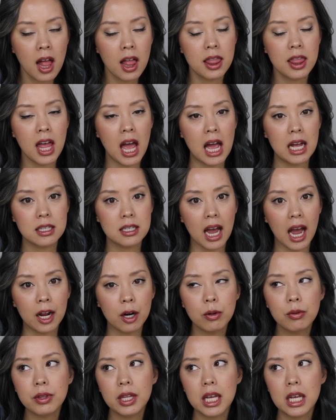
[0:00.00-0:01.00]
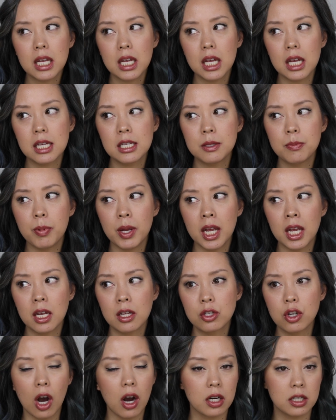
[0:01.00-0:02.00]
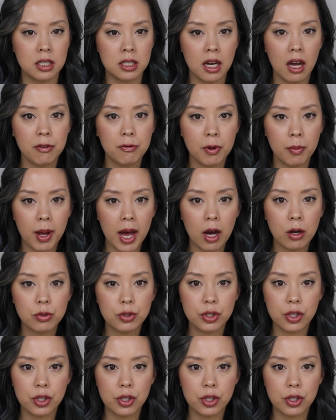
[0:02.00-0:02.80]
that I don't think is being talked enough about.